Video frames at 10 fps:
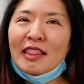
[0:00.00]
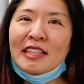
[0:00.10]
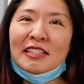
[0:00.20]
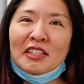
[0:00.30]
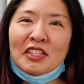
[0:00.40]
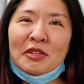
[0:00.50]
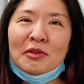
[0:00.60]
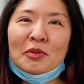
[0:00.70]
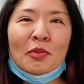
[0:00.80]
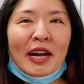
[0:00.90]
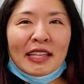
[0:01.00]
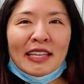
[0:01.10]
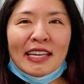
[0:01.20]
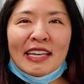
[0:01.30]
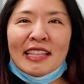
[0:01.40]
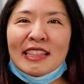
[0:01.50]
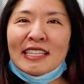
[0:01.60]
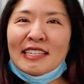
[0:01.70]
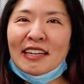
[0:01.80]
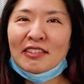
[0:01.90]
This is used widely in the
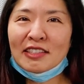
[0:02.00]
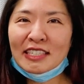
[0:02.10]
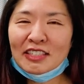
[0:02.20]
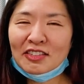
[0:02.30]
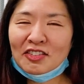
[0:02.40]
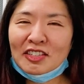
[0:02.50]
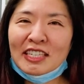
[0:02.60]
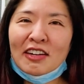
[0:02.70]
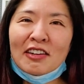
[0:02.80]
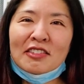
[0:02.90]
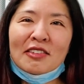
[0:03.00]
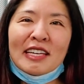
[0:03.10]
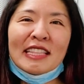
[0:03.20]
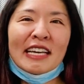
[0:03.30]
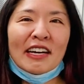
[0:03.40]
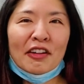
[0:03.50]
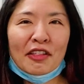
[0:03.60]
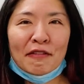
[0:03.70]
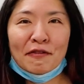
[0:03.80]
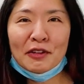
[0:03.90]
dental industry, also in the health
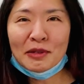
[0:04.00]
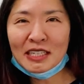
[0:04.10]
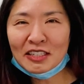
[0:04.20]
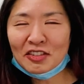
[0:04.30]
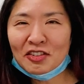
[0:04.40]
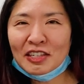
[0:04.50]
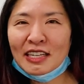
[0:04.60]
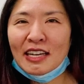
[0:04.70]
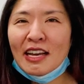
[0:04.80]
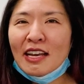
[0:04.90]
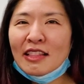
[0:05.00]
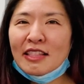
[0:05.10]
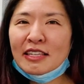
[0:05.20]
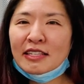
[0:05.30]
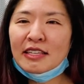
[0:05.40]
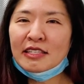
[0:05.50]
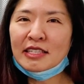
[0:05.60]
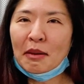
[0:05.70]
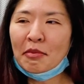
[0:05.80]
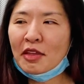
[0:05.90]
and food industry. This is
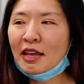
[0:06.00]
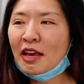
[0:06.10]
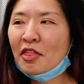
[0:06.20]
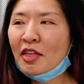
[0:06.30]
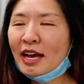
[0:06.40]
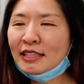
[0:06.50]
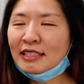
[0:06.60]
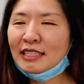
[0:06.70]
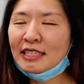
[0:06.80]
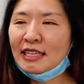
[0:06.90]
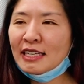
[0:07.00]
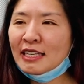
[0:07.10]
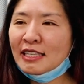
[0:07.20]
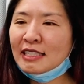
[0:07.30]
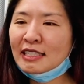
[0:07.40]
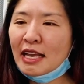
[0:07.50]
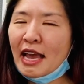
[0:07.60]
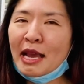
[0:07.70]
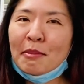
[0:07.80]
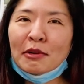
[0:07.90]
something that is
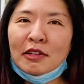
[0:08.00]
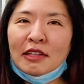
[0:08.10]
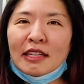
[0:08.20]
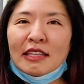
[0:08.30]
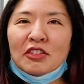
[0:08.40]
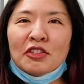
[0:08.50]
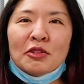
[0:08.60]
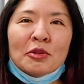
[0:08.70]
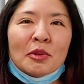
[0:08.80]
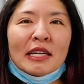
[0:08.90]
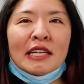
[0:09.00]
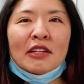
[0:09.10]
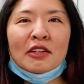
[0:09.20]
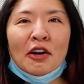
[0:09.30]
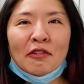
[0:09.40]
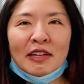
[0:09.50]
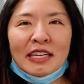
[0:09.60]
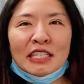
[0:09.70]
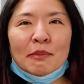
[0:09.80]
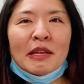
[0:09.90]
able to kill COVID.
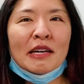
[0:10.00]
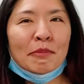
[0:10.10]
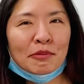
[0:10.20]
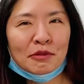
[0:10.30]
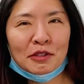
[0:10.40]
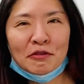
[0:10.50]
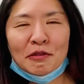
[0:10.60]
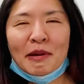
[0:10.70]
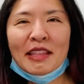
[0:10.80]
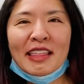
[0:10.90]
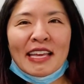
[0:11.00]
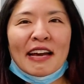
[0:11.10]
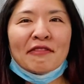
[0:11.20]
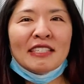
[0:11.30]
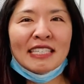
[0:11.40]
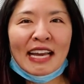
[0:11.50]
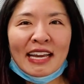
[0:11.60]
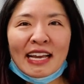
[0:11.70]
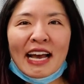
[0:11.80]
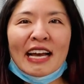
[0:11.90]
It's been approved by the
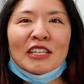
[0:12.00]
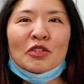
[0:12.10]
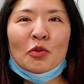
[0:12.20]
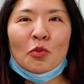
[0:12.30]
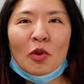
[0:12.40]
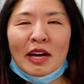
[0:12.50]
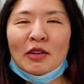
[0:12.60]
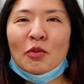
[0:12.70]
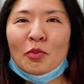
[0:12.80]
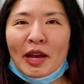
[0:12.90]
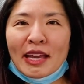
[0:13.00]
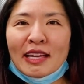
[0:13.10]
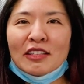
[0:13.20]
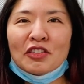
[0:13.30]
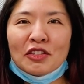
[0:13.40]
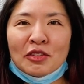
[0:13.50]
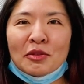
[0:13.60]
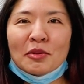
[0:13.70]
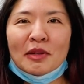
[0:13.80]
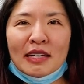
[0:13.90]
FDA as one way
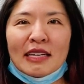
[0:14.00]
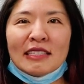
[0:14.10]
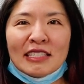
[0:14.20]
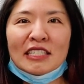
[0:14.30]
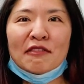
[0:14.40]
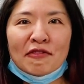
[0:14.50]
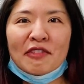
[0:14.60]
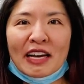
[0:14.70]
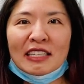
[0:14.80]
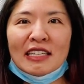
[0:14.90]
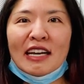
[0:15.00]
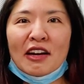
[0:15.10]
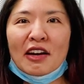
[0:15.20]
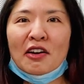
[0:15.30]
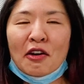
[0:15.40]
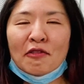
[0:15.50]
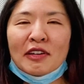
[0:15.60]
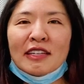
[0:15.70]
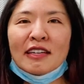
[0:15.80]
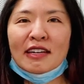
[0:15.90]
to disinfect
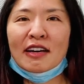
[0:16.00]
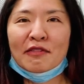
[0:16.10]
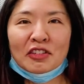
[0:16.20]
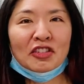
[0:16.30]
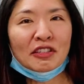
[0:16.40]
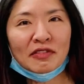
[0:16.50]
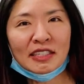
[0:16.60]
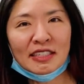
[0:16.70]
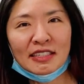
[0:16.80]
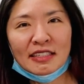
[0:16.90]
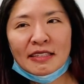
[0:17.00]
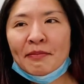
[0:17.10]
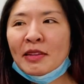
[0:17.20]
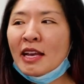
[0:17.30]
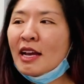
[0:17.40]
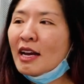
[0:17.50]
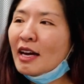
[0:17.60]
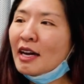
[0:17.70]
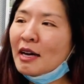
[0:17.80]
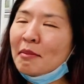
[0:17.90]
COVID covered surfaces.
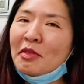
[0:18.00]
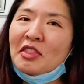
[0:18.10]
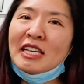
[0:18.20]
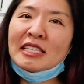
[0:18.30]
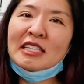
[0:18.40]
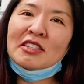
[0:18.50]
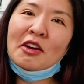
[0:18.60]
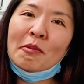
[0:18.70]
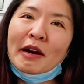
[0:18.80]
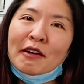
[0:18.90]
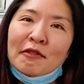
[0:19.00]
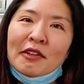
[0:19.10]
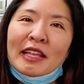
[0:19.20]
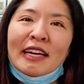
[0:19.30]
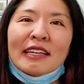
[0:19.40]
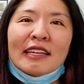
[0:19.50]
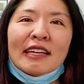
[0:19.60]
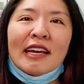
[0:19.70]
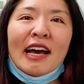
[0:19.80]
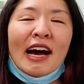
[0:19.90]
This is so powerful that
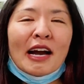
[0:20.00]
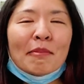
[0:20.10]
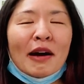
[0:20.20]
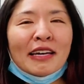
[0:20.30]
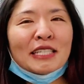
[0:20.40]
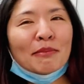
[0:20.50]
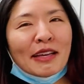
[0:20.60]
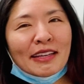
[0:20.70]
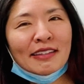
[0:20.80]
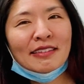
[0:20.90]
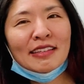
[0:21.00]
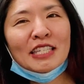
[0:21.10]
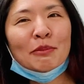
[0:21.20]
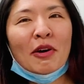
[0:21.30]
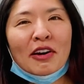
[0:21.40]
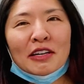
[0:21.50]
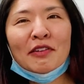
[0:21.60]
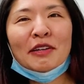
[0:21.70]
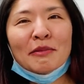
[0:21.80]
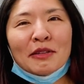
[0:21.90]
our bodies make it. It's part of
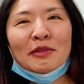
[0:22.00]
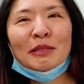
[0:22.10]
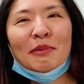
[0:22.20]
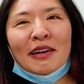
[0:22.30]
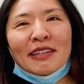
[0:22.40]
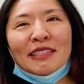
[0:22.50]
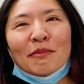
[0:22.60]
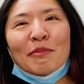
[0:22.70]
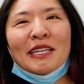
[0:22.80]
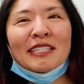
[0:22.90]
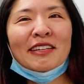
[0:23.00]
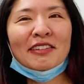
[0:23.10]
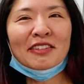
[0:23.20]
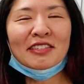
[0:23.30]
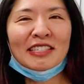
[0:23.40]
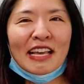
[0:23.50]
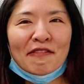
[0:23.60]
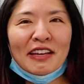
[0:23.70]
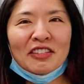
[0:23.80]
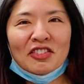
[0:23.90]
our immune response, but it's also safe
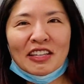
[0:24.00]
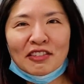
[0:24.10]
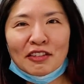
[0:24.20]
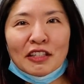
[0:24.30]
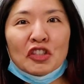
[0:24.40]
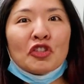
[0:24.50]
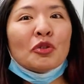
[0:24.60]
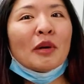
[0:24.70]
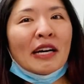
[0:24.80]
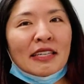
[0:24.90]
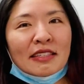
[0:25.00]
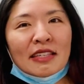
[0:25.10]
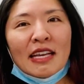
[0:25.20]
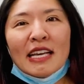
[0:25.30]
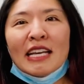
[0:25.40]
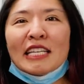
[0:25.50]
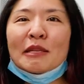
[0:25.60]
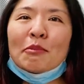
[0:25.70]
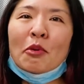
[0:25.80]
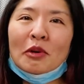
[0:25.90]
and gentle to us. It's
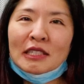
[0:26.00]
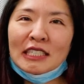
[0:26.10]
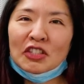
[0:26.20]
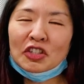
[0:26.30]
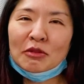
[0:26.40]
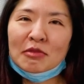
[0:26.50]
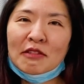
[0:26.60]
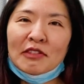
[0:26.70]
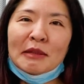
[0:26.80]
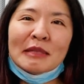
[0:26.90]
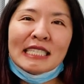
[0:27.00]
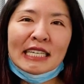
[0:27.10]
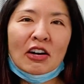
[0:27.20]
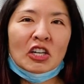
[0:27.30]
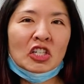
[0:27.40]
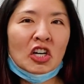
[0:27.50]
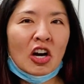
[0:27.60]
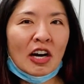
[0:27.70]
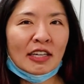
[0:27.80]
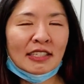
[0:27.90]
important in terms of limiting our
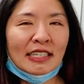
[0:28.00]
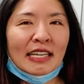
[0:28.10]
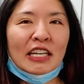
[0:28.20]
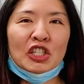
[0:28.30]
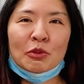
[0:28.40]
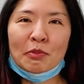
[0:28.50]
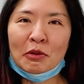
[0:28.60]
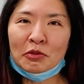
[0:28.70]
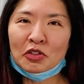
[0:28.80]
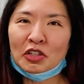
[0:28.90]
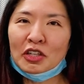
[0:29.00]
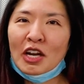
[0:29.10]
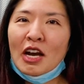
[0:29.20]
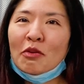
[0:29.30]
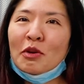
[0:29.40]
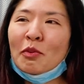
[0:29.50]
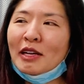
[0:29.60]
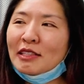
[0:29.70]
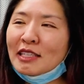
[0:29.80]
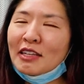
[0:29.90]
toxic exposure. We
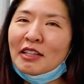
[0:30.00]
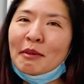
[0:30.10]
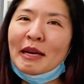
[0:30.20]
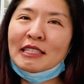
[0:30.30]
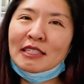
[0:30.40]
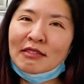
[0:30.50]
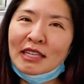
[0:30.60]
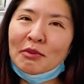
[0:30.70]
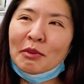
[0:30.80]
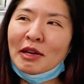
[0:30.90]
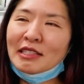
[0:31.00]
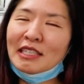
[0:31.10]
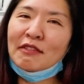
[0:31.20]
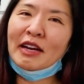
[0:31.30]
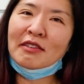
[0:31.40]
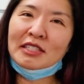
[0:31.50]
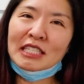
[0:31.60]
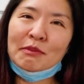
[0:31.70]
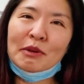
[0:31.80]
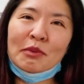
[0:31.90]
want to kill the bacteria, we want to kill
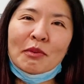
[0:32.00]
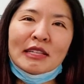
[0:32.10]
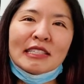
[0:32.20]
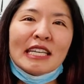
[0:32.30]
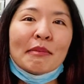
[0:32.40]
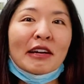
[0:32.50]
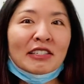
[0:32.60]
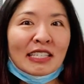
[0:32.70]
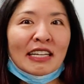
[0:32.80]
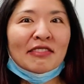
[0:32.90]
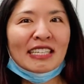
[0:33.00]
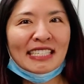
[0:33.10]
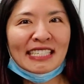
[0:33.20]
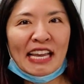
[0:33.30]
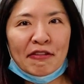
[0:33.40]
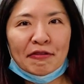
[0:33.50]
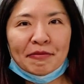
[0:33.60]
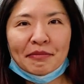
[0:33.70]
viruses, but we want to keep ourselves safe.